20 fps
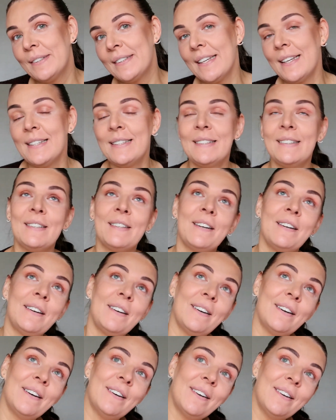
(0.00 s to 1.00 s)

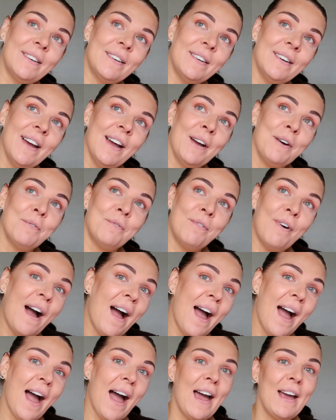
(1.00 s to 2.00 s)
sister,
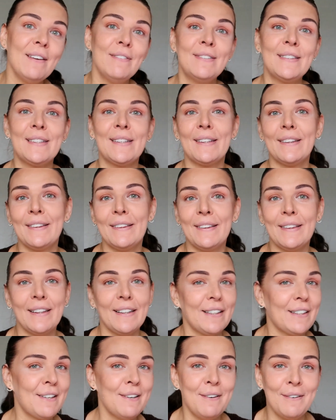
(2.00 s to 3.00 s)
wives,
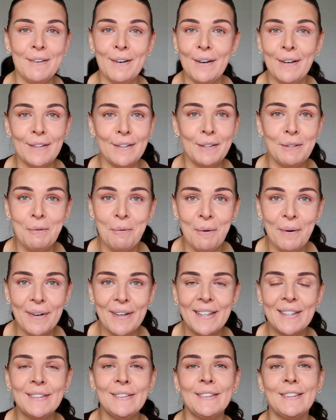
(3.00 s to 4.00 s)
your
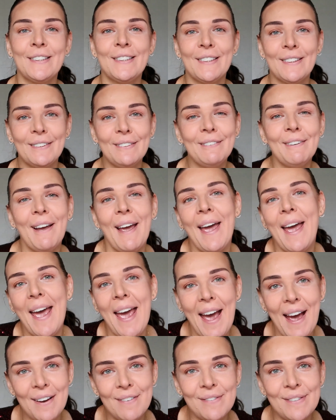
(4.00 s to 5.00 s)
daughters should
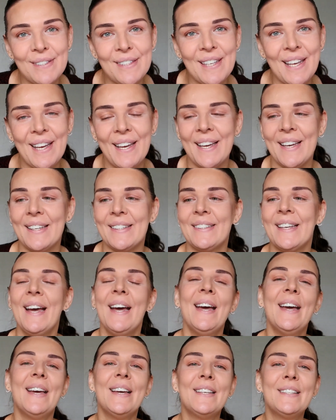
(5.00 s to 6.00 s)
have this.
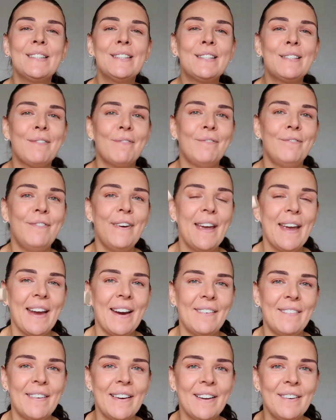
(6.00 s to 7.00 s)
It's
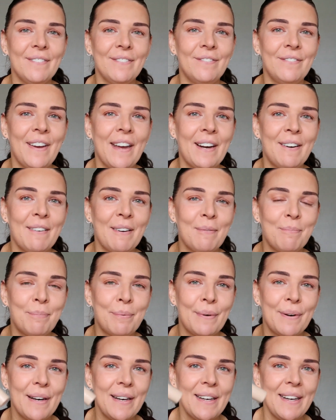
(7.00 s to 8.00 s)
very
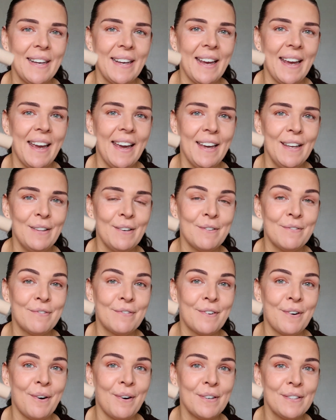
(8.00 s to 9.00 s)
pretty, and
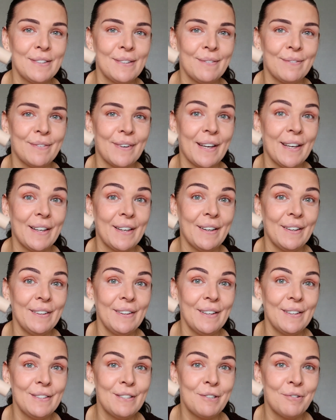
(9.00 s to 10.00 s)
of course we're
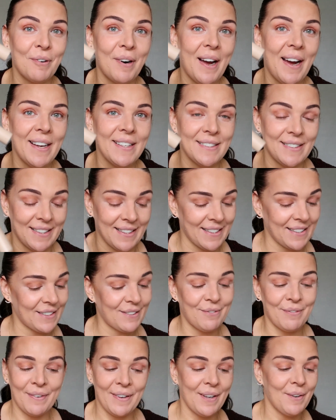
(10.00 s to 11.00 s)
gonna try
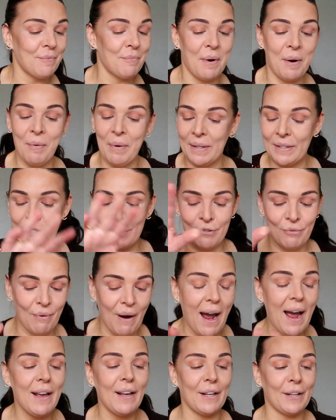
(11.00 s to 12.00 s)
this. We will
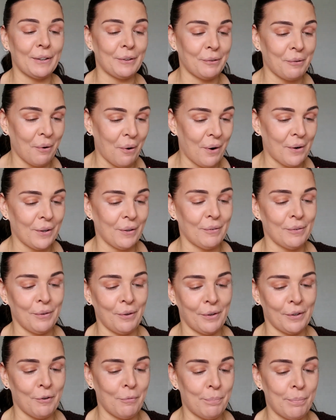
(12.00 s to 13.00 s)
try a
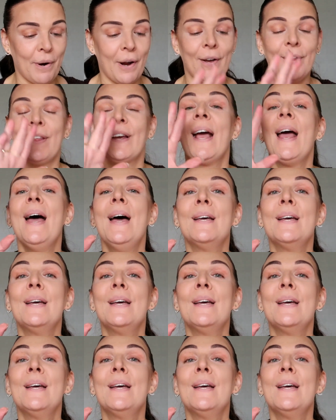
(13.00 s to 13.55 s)
lot of product.